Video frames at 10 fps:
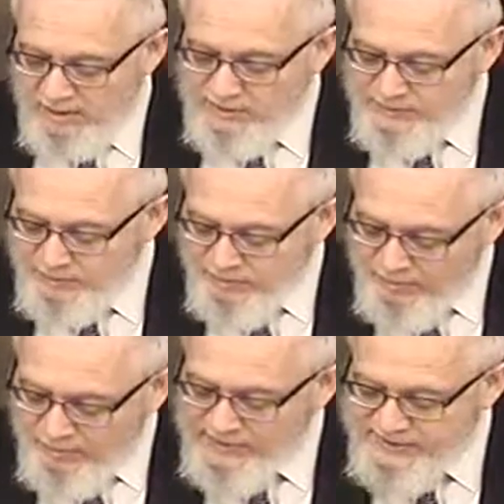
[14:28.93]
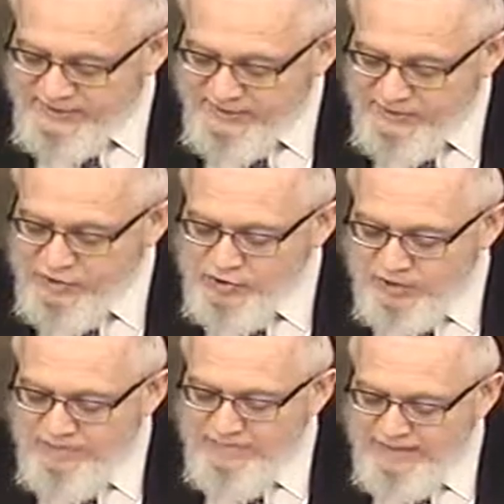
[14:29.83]
So the Gemara says,
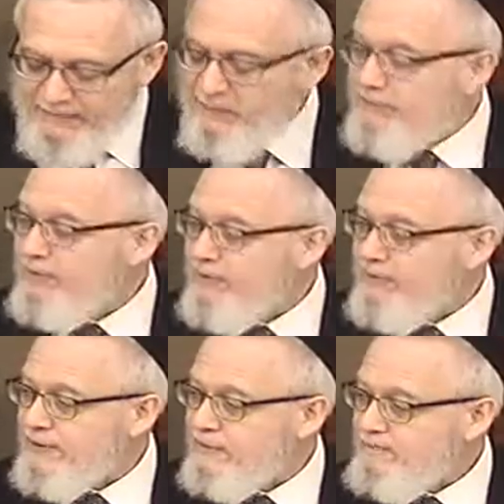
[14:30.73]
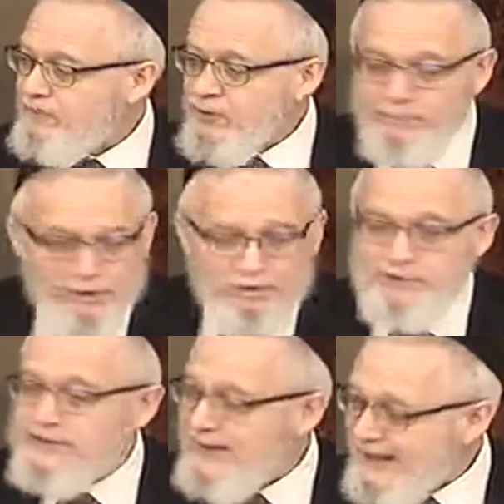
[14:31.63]
Zovin behema b'Bavil. You
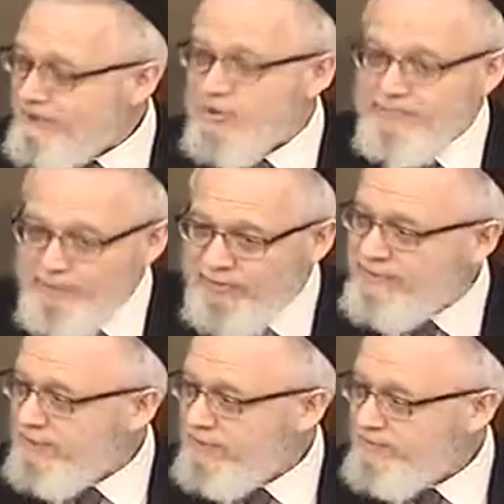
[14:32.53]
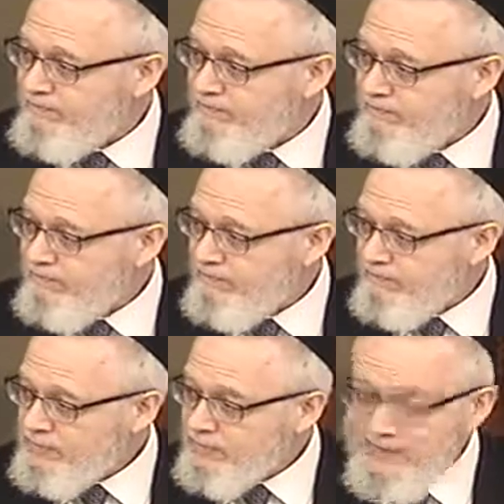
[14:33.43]
purchase an animal in Bavil.
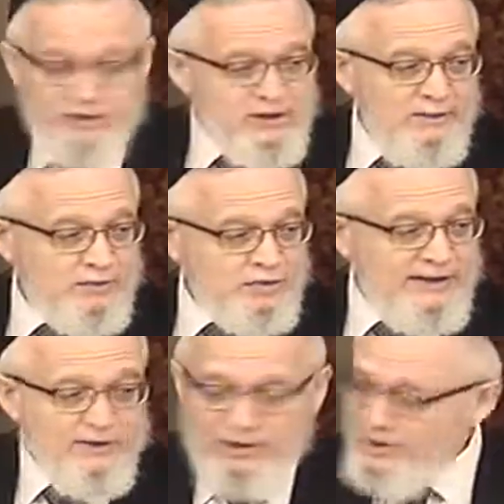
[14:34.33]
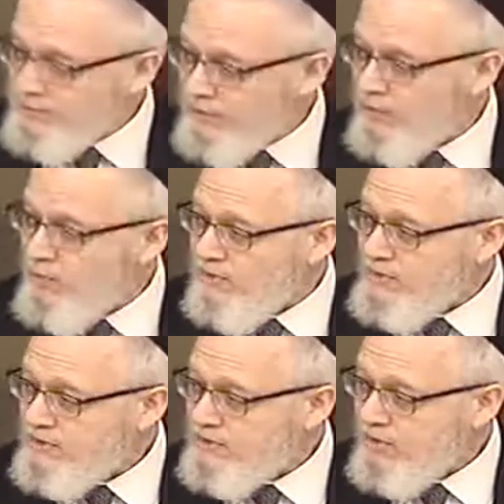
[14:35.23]
So initially it was transferred onto the coins.